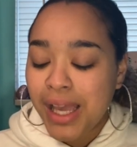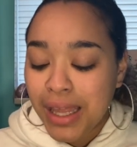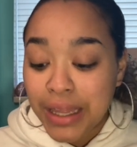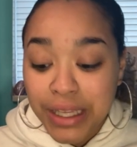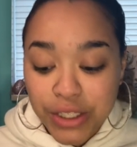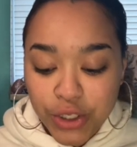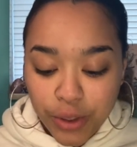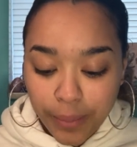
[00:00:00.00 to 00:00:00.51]

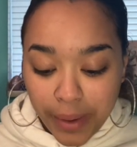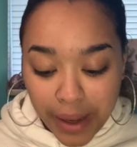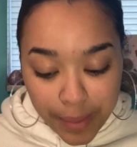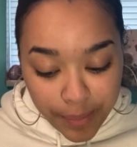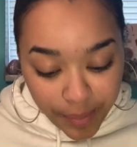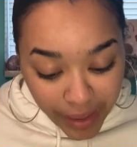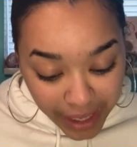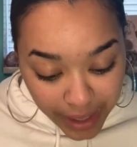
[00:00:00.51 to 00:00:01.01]
These are
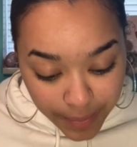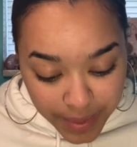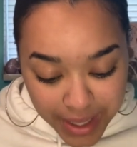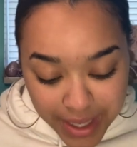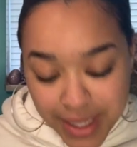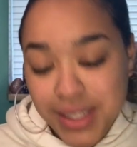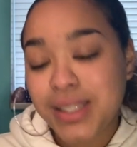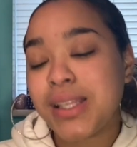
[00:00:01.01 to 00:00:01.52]
my
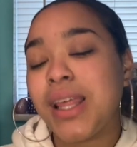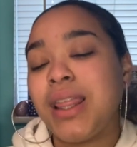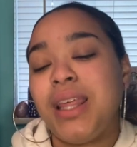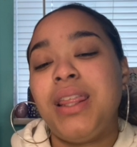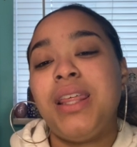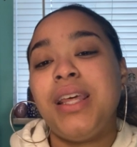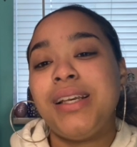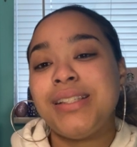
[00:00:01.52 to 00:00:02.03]
babies,
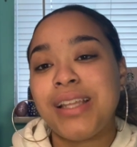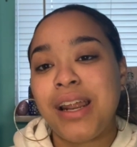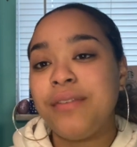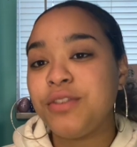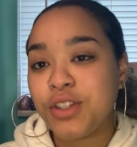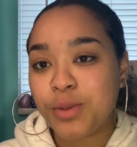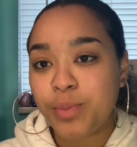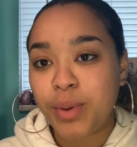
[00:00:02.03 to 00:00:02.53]
the things that
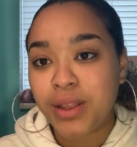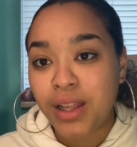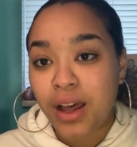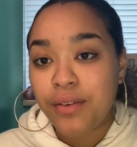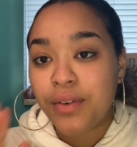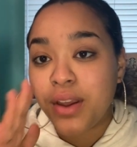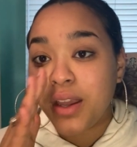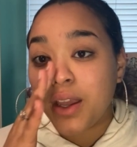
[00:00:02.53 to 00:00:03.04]
I've just been
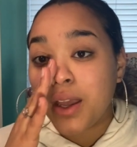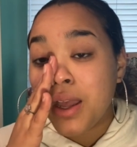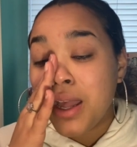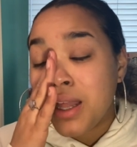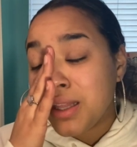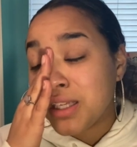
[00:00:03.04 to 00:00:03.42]
loving